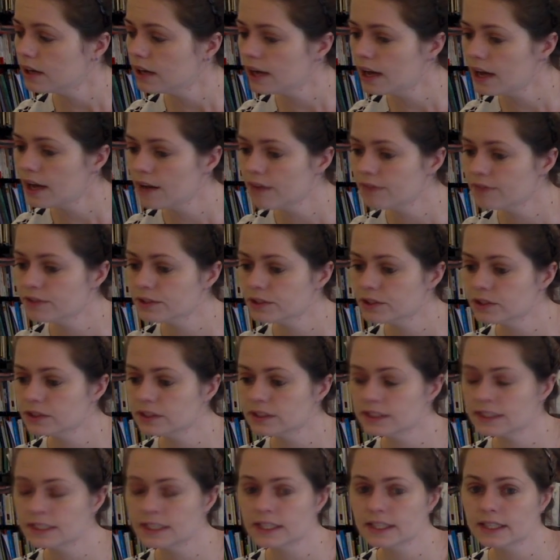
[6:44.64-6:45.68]
Have you
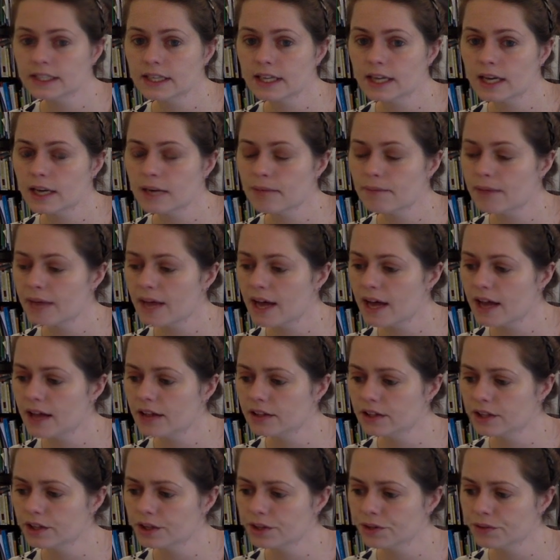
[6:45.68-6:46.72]
seen a
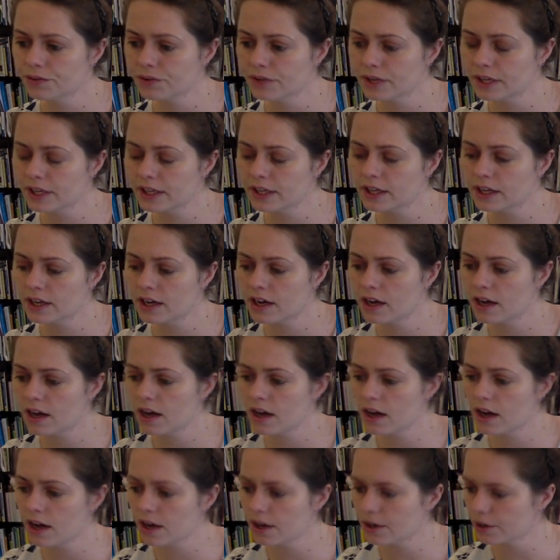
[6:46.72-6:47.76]
ballerina
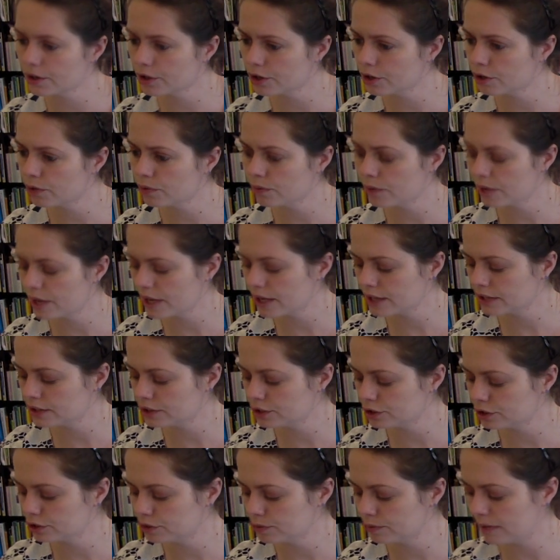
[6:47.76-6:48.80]
on her way
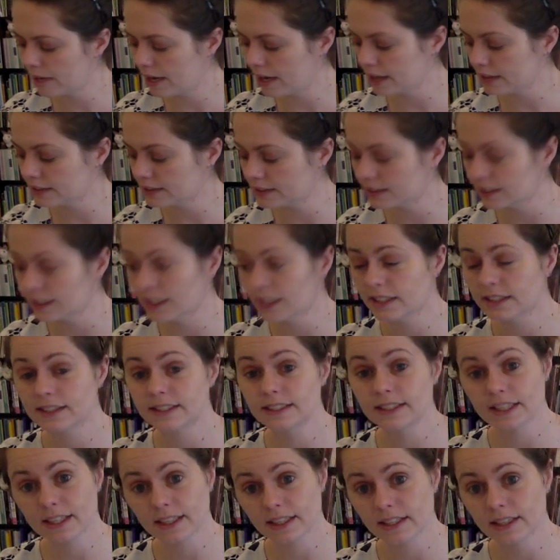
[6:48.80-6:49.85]
to
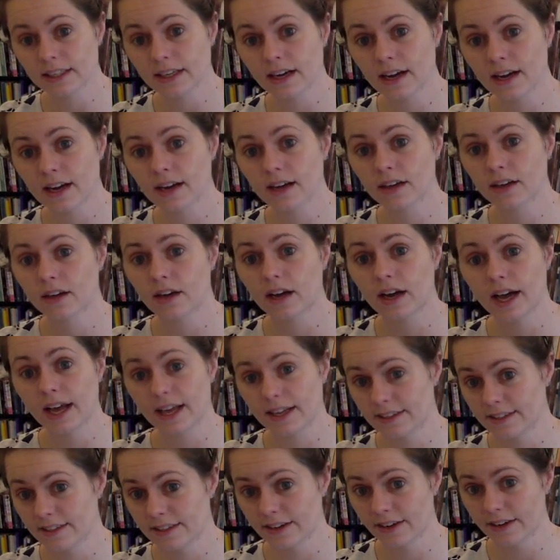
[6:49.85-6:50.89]
Pasadena?
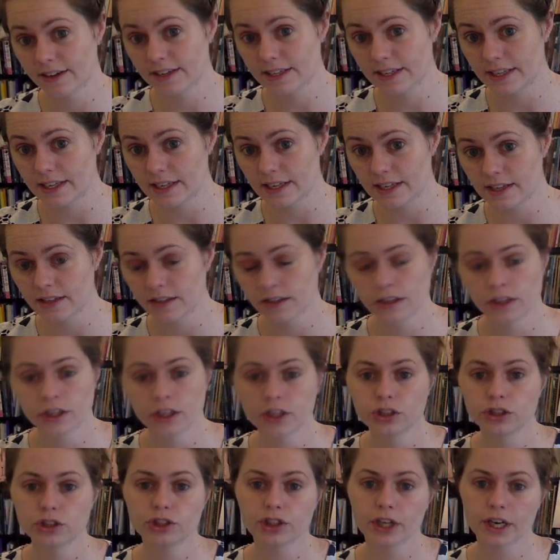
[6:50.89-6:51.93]
Ended on E.
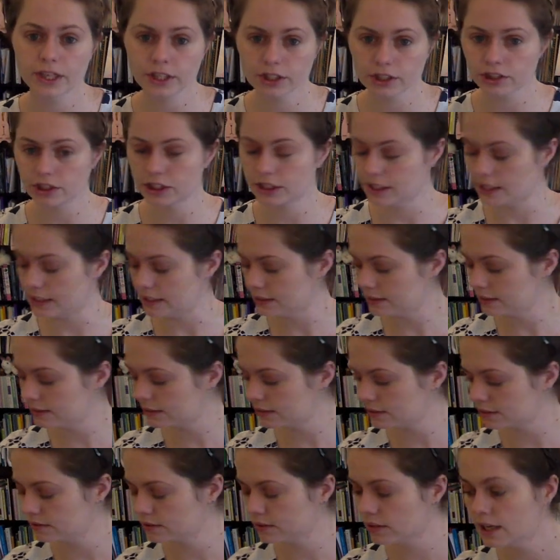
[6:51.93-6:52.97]
Cheddar
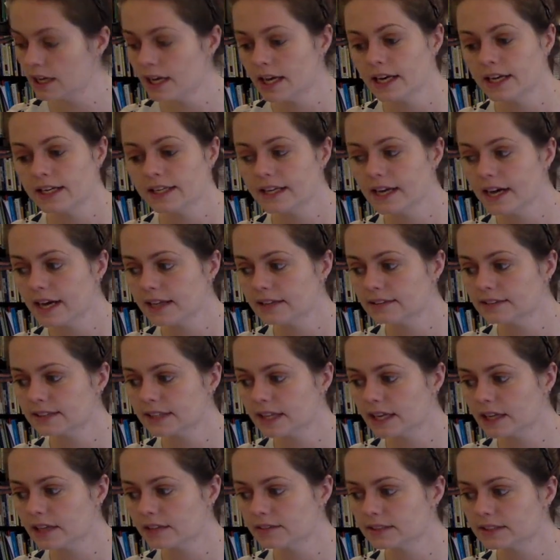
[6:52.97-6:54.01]
cheese. Yes,
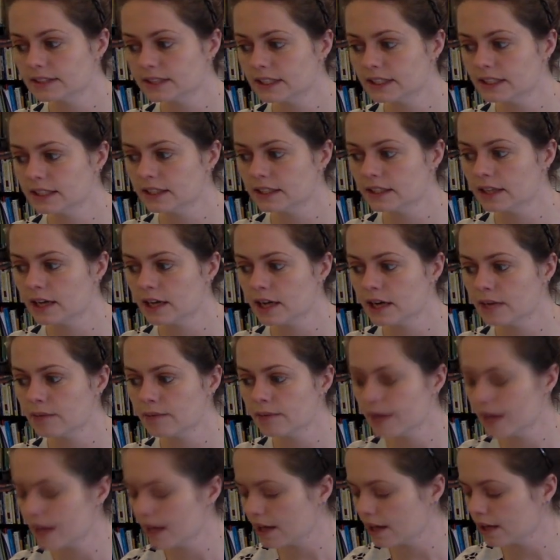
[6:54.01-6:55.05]
I've seen a
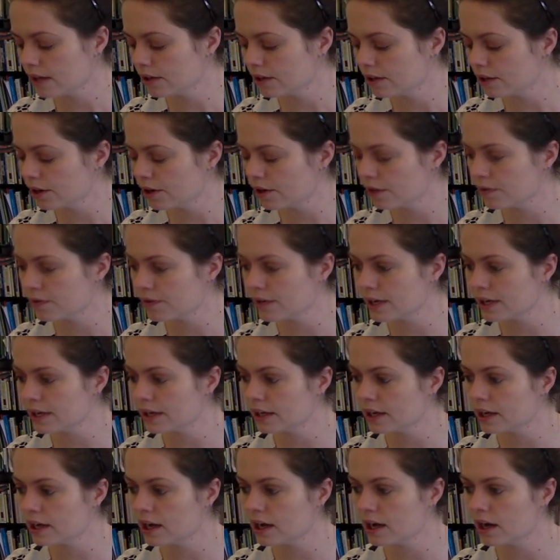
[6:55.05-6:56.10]

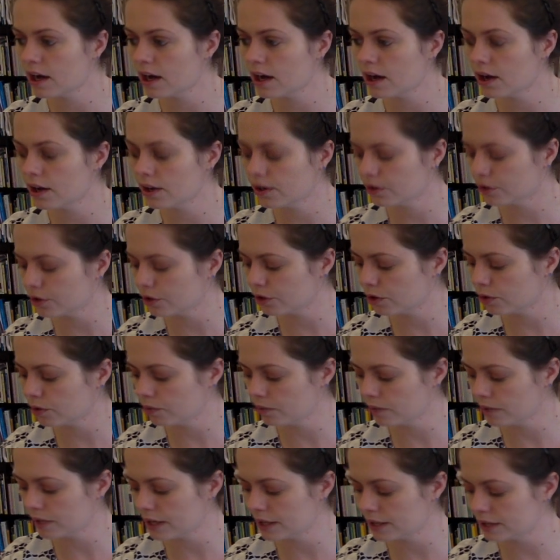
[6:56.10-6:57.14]
ballerina on her
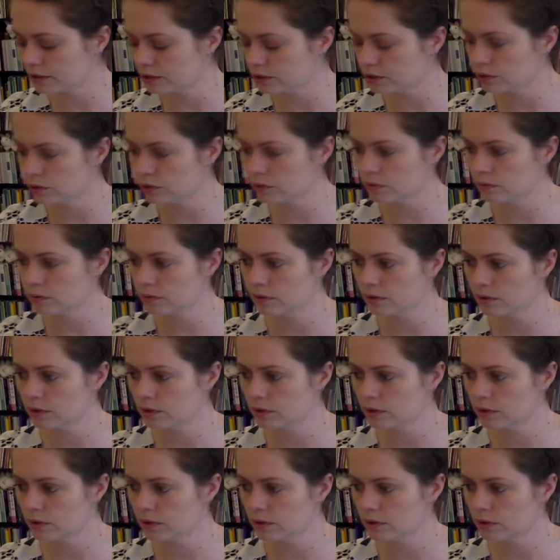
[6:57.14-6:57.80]
way to...